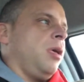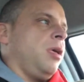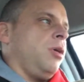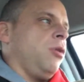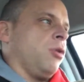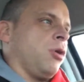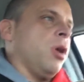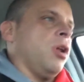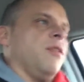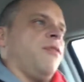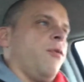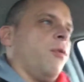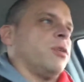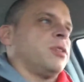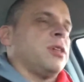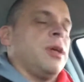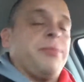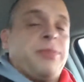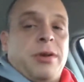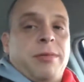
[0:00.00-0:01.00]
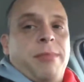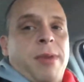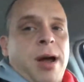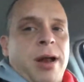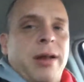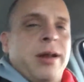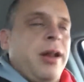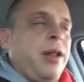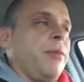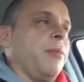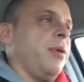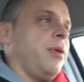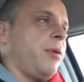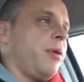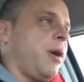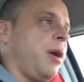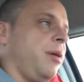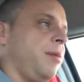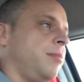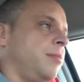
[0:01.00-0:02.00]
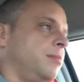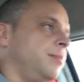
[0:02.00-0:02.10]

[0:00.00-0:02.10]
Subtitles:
you couldn't afford something and bought it anyway, right?